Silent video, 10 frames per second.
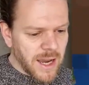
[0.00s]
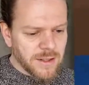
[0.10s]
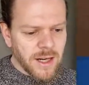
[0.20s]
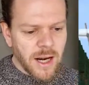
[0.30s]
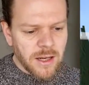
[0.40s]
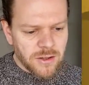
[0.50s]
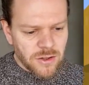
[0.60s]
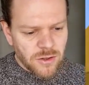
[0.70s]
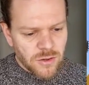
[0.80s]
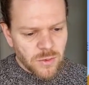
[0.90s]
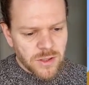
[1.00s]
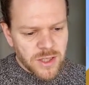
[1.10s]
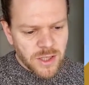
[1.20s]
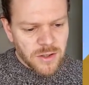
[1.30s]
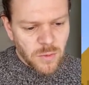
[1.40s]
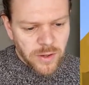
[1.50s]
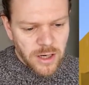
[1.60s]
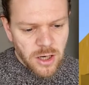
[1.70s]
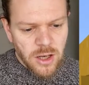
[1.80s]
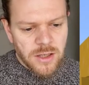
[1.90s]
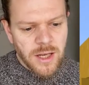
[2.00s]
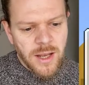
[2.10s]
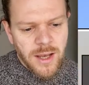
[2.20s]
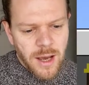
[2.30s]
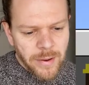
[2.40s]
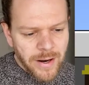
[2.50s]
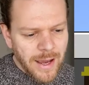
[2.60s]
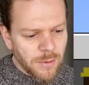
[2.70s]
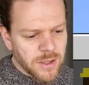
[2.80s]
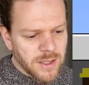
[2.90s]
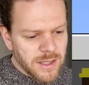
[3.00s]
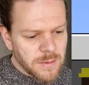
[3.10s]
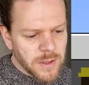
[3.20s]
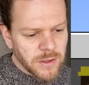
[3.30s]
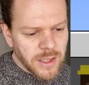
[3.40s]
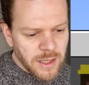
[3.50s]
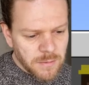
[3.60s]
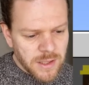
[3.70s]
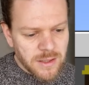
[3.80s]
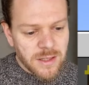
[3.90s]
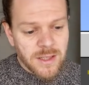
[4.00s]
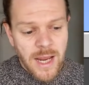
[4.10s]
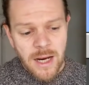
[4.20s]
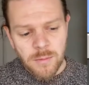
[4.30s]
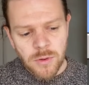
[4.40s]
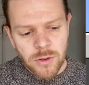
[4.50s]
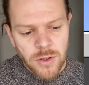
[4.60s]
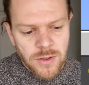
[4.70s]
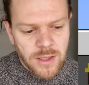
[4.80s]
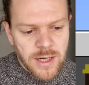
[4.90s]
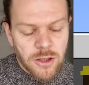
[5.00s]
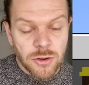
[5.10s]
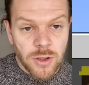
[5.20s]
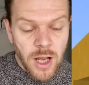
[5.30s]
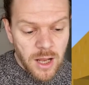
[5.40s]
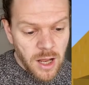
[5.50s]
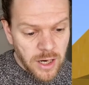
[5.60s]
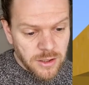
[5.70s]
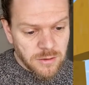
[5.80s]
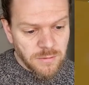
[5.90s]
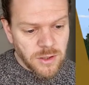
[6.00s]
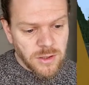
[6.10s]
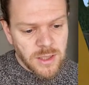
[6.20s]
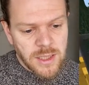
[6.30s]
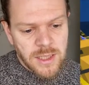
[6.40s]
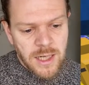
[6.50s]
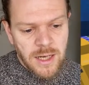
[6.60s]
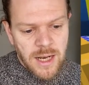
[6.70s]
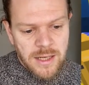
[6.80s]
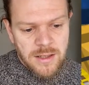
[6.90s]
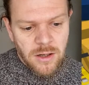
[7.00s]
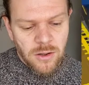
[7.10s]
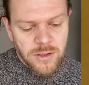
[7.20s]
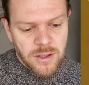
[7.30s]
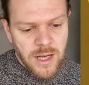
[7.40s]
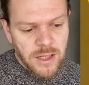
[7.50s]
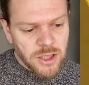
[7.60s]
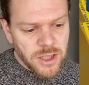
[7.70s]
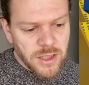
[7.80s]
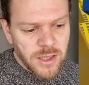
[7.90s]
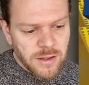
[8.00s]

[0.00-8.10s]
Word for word: As a class, students will discuss what they learned about how a city building can be sustainable using natural items and less alternate energy.